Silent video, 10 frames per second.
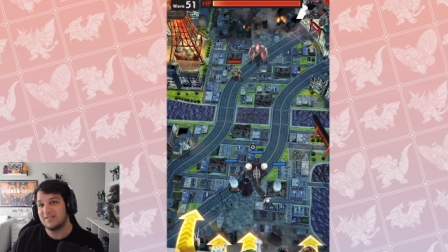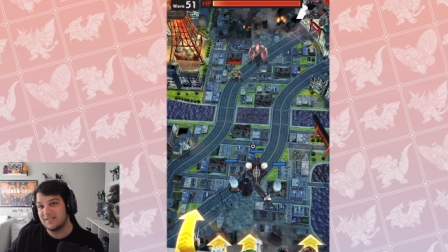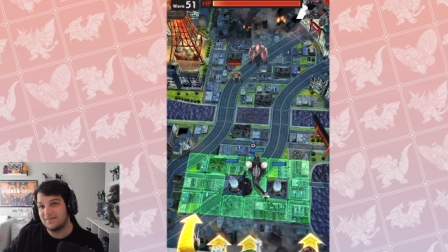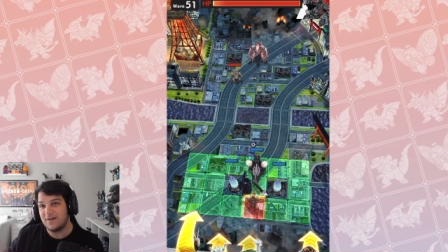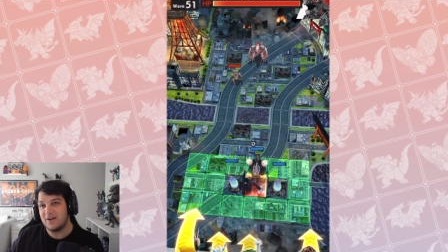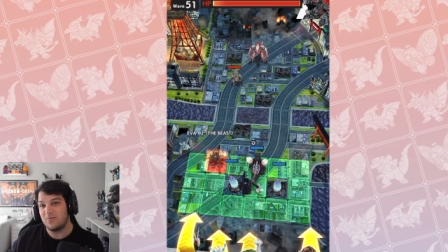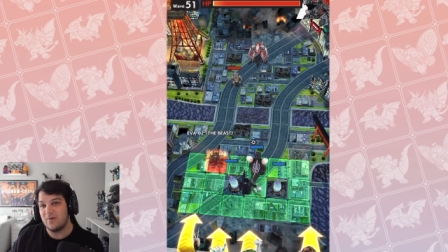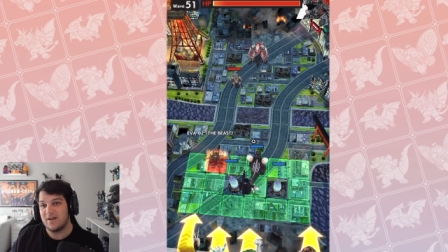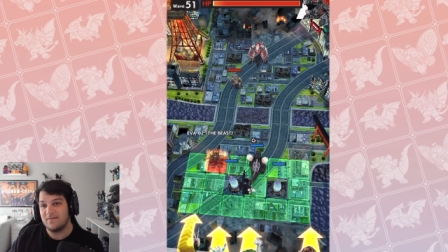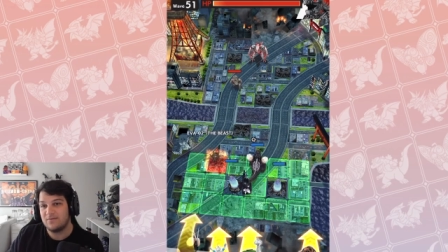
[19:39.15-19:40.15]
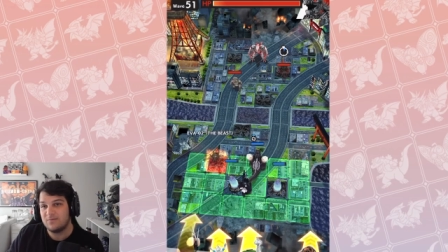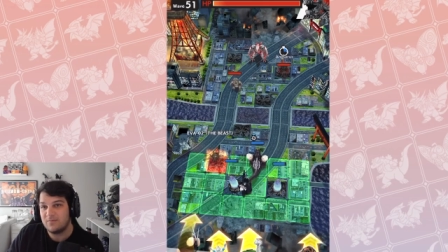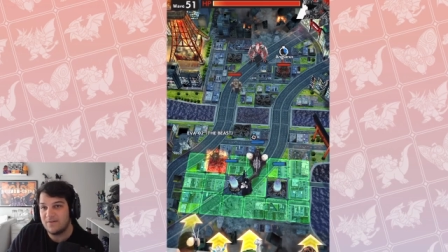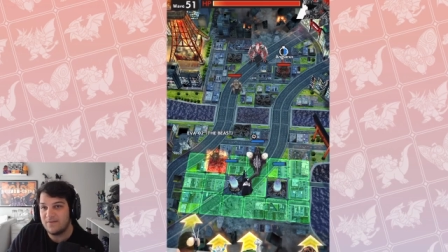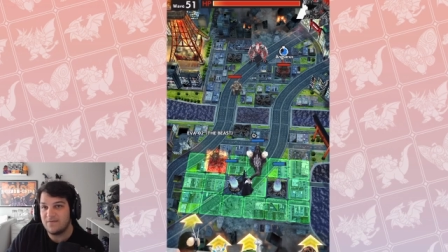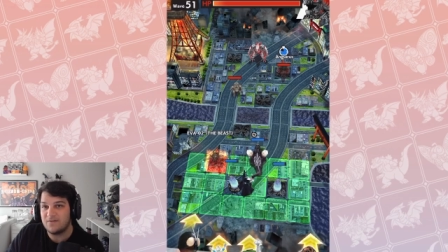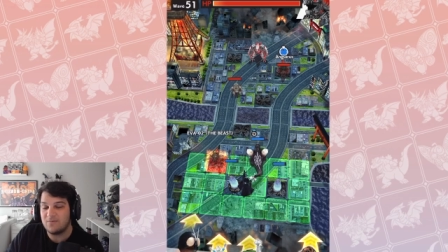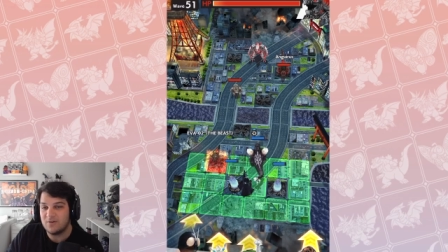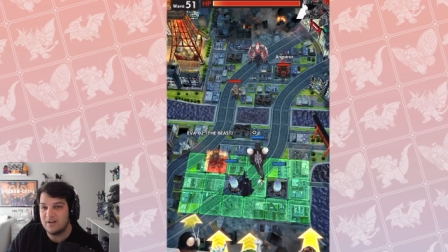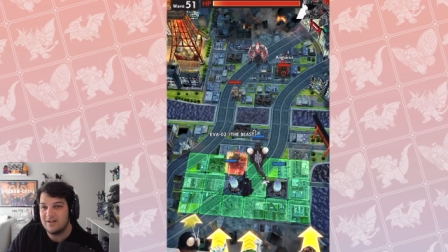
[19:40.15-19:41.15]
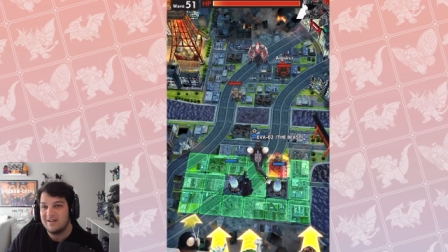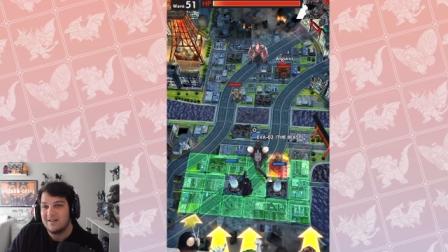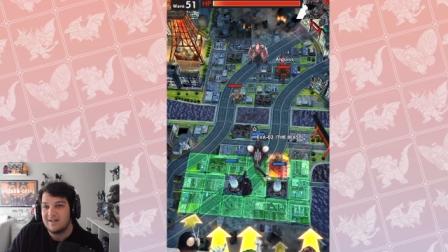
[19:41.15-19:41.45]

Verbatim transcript: This is the final wave, wave 51.